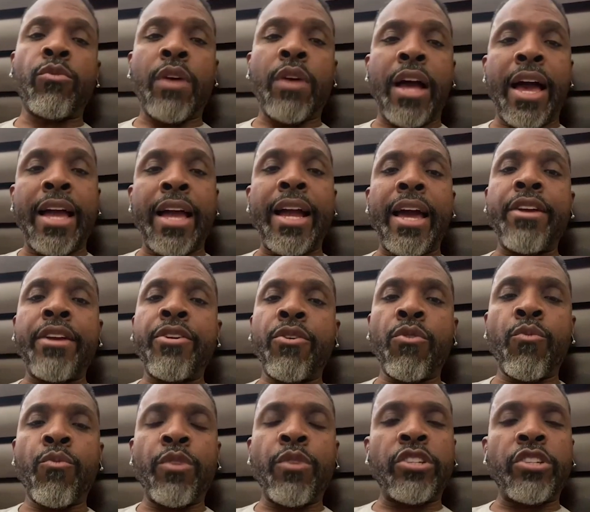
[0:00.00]
So I got
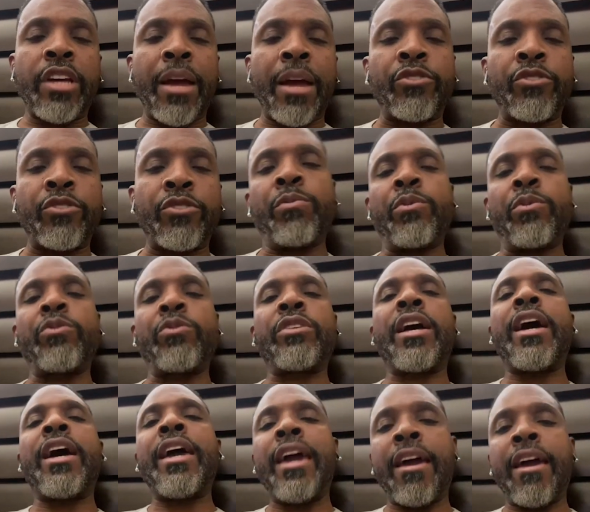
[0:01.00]
to know which
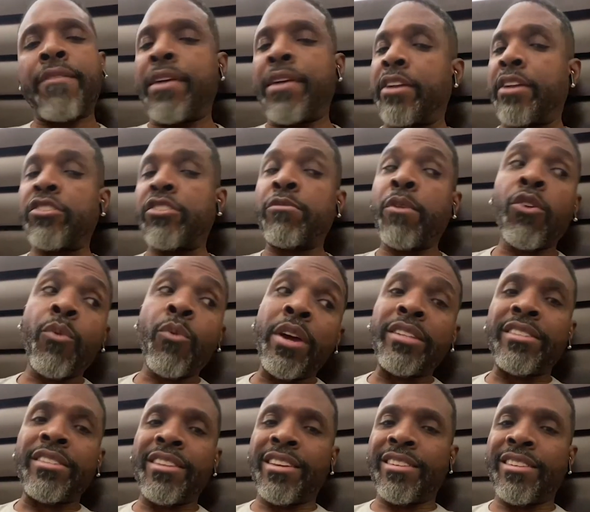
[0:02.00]
attributes I have. I got a
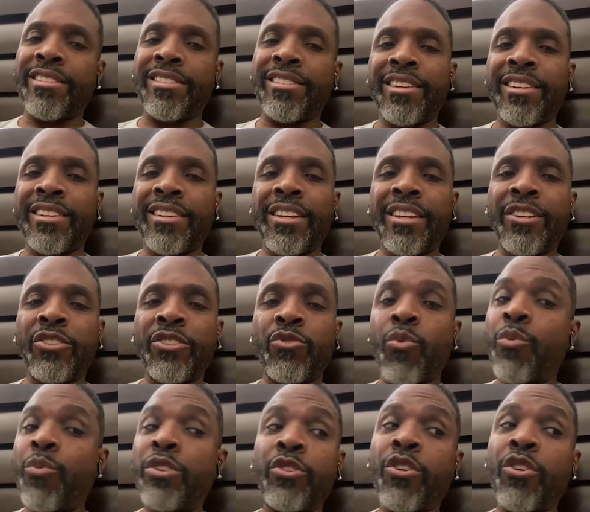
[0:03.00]
smaller waist in here.
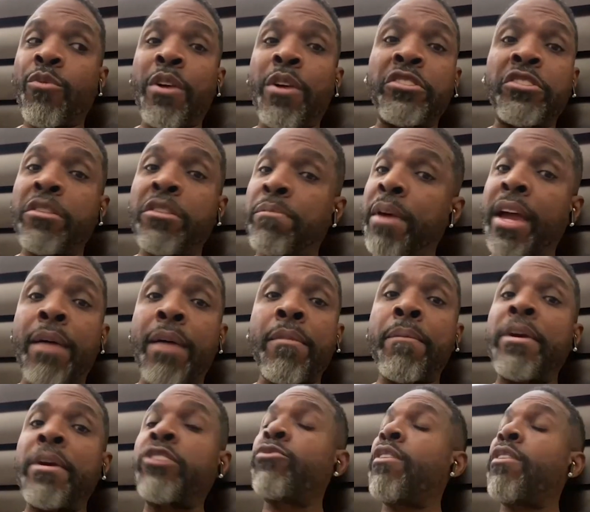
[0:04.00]
So when we turn around to the
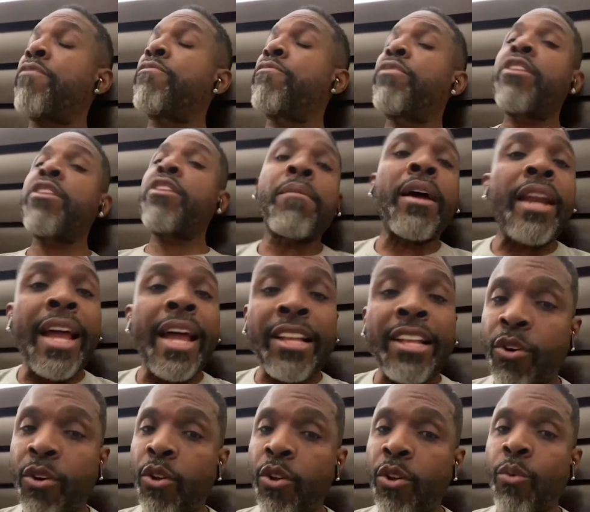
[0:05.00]
back, I'm gonna make sure I flare my
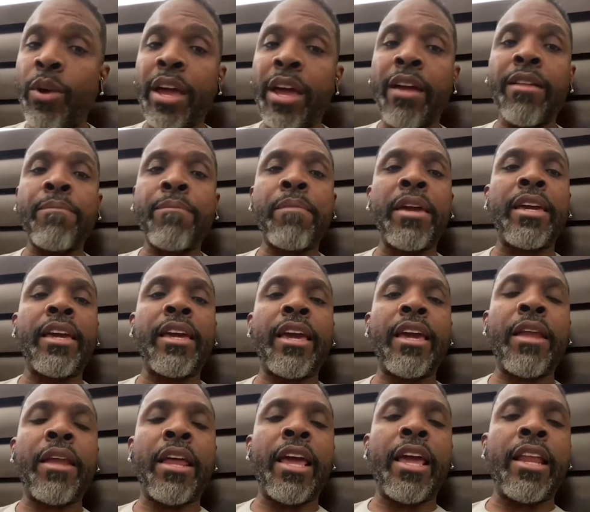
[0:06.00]
lats all the way out and
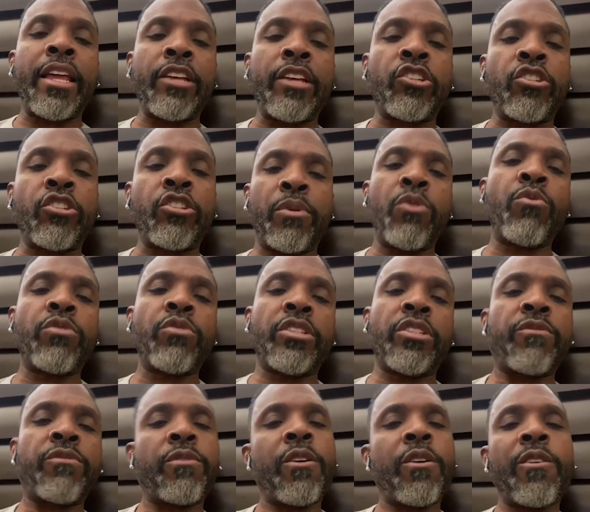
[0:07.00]
make and, and, and
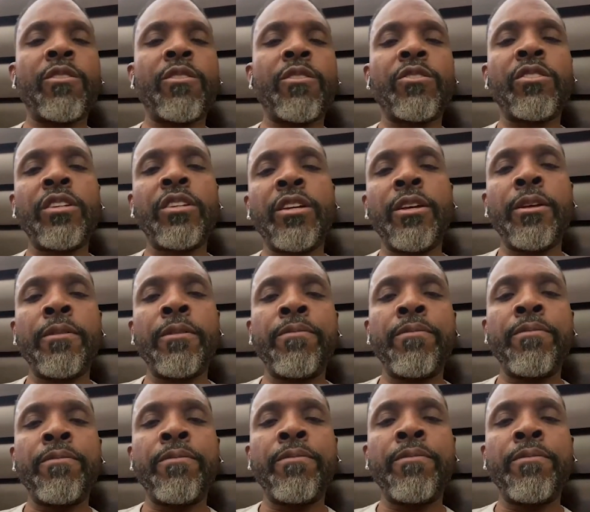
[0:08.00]
expose his flaws.
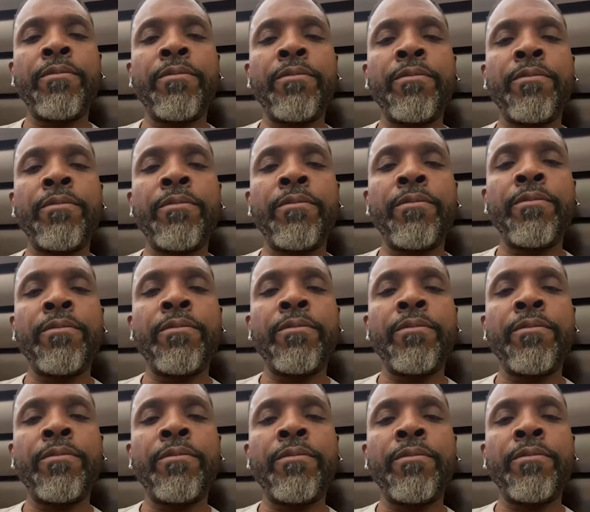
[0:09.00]

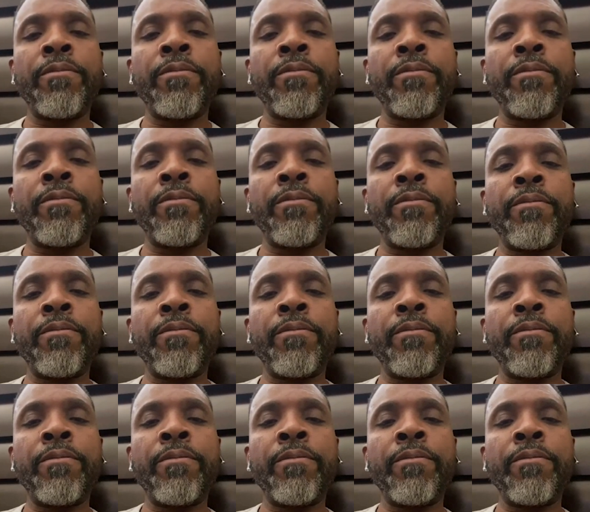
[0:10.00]
Mm-hmm. Mm-hmm.